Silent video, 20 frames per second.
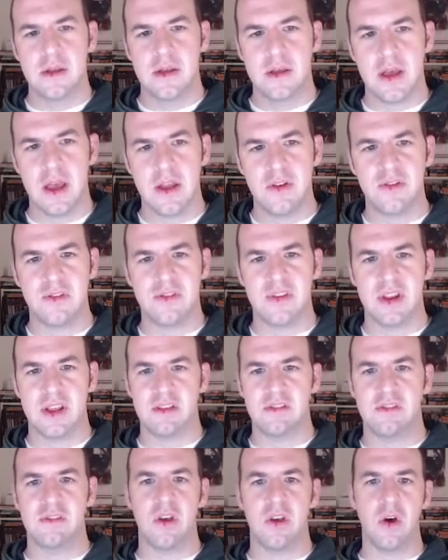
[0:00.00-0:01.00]

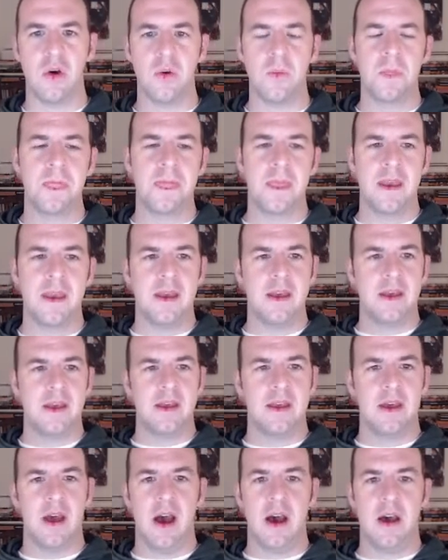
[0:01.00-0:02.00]
Interesting. So
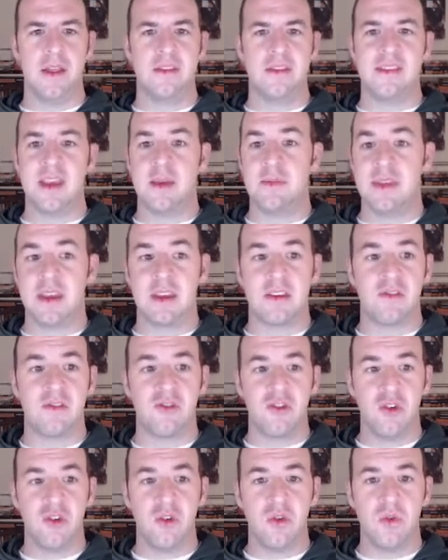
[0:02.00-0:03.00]
the same thing is
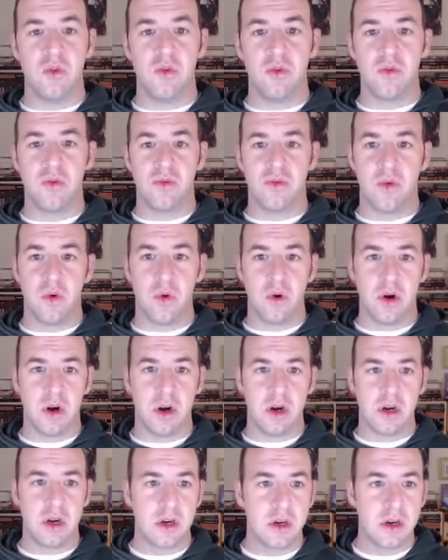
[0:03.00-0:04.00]
true
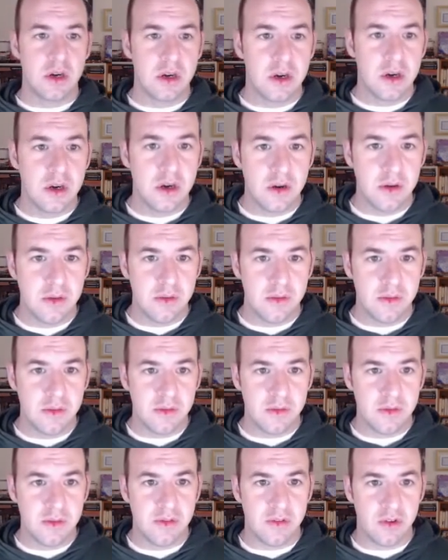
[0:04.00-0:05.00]
for
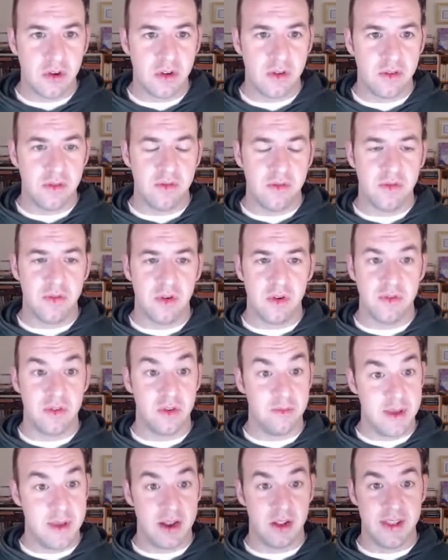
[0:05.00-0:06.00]

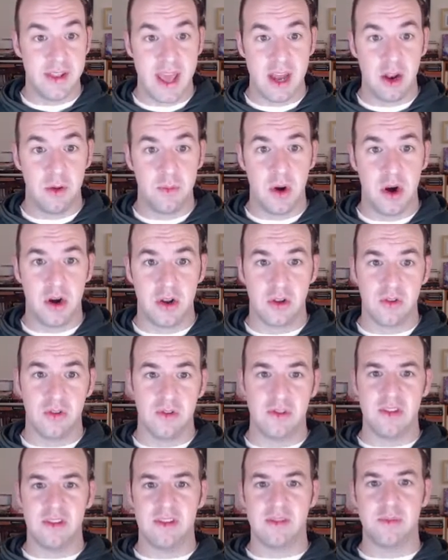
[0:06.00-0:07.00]
metal
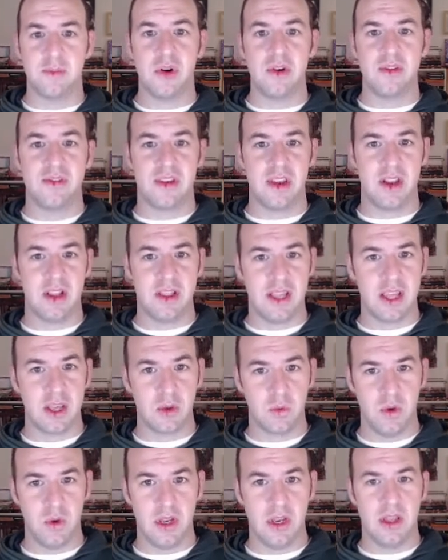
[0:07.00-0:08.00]
nanoparticles dispersed in a
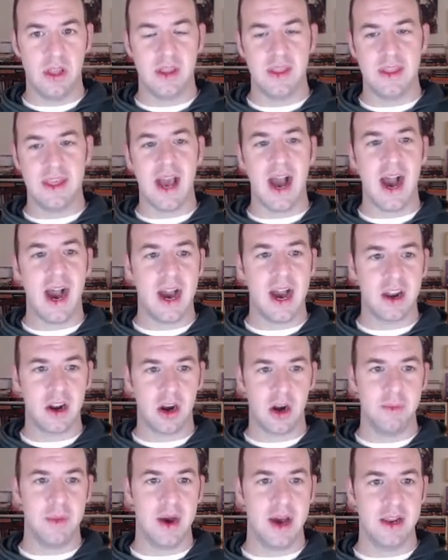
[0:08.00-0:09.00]
liquid. The odd
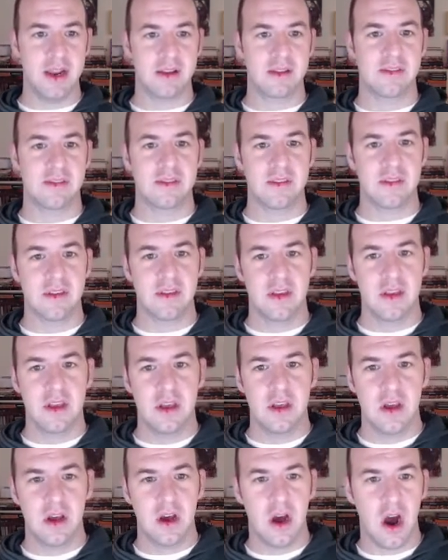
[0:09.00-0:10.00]
harmonics
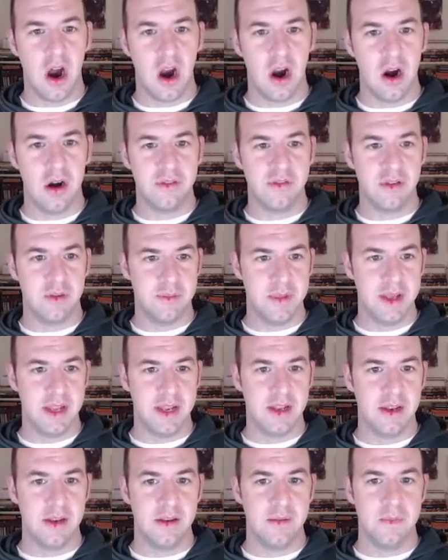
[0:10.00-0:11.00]
are forbidden.